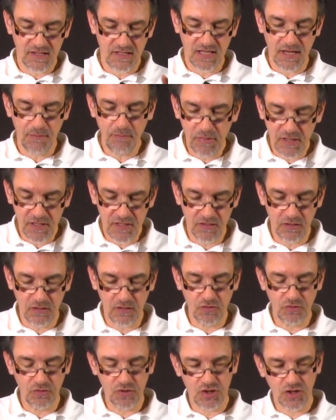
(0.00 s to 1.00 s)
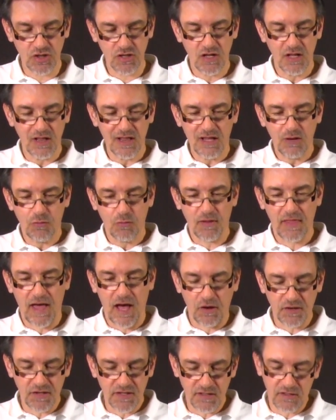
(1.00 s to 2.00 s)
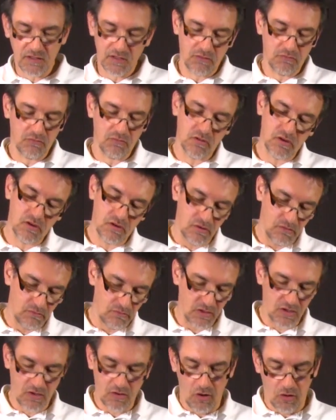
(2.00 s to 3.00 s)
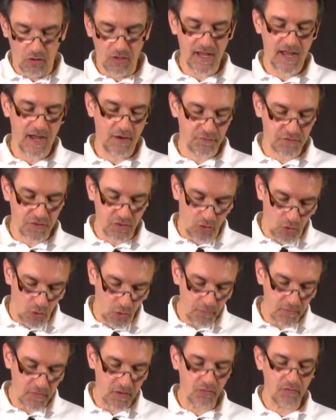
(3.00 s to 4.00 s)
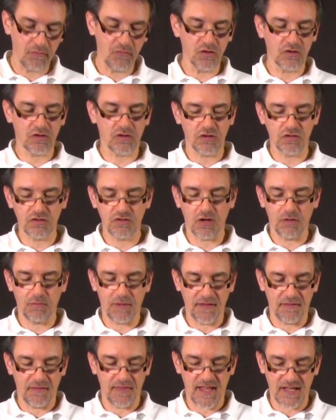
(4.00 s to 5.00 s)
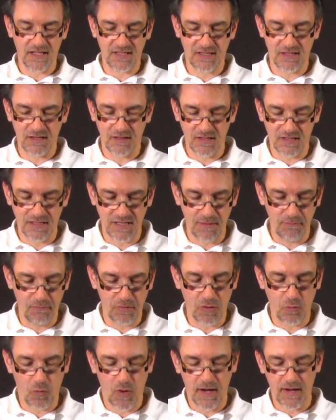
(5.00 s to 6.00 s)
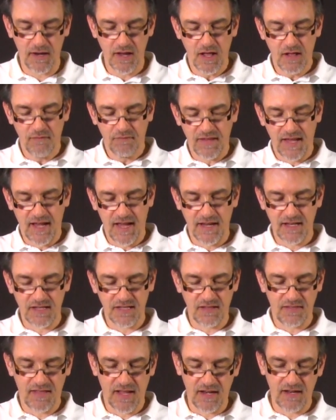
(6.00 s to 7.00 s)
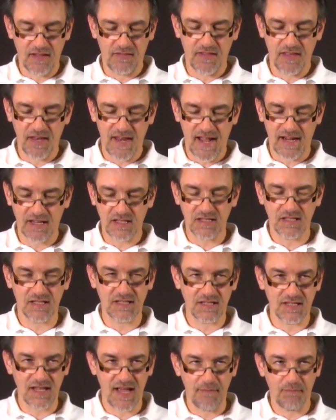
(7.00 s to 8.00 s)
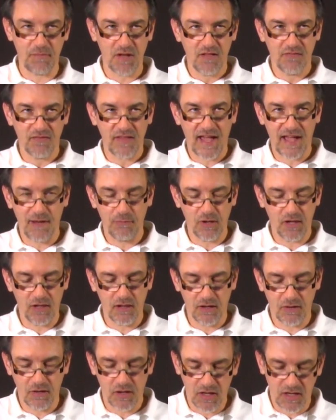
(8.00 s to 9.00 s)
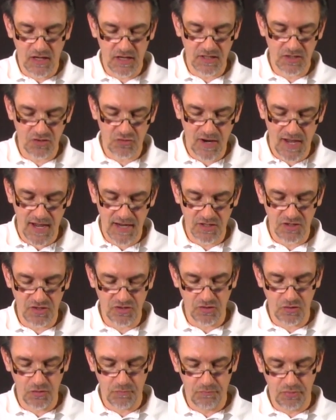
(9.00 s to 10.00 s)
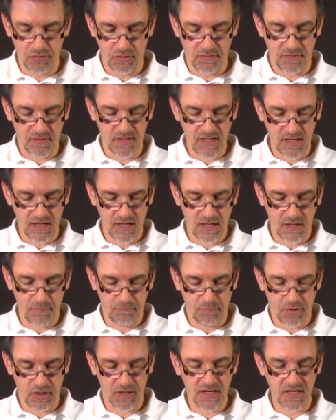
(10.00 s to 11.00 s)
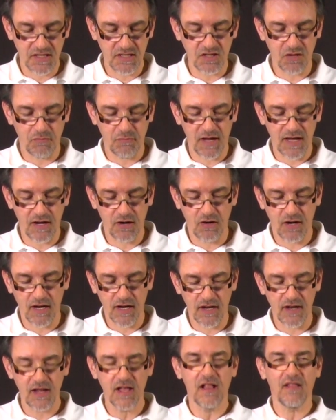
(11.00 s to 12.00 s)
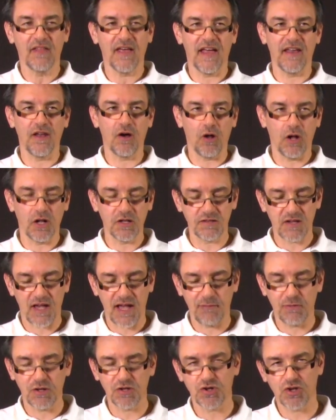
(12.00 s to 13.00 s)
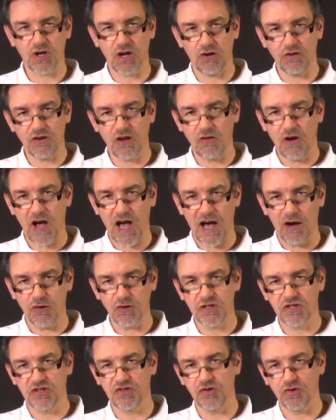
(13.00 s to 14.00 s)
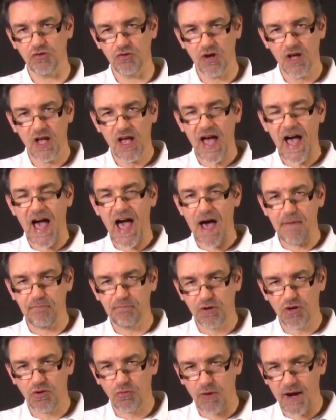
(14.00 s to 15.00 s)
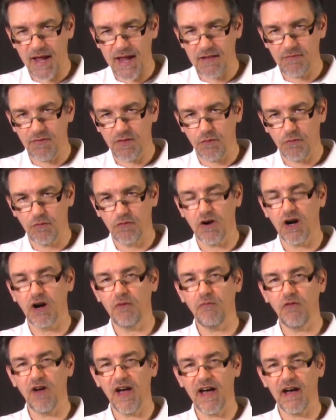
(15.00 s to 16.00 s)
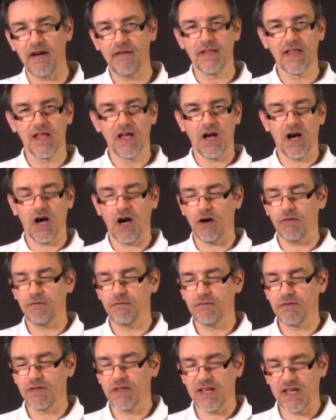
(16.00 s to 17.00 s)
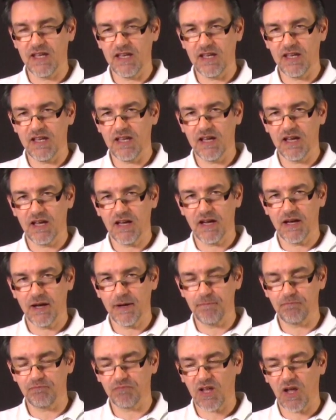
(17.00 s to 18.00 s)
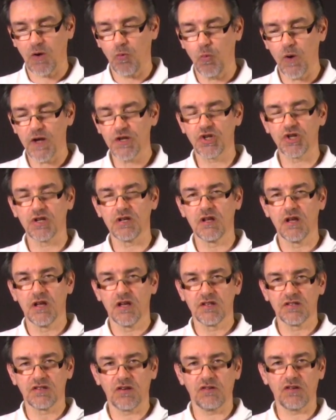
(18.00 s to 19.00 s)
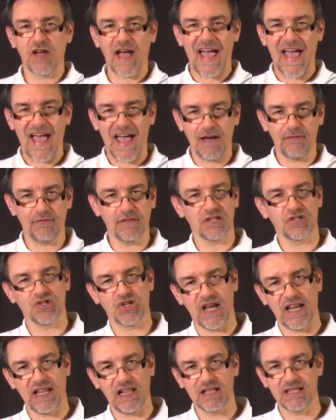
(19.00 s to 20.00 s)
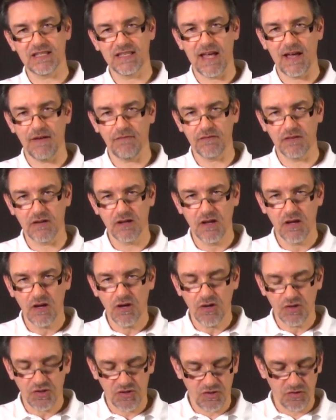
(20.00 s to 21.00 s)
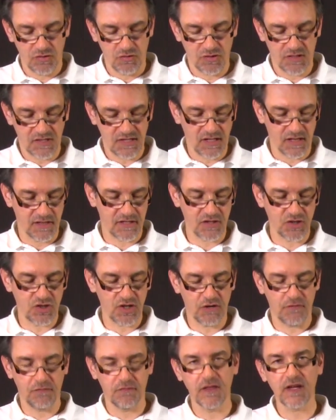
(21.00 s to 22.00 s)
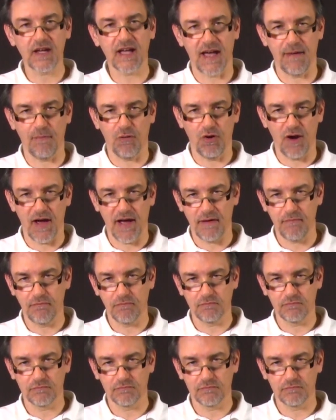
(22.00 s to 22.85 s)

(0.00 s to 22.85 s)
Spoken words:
simple solution without, you only have to open the remote control, but that's the simple one. And then in the next step I will try to put the potentiometer in, and also I will show you how to upgrade the firmware of the Vision, so you have the channel 7 to tilt and shift the camera.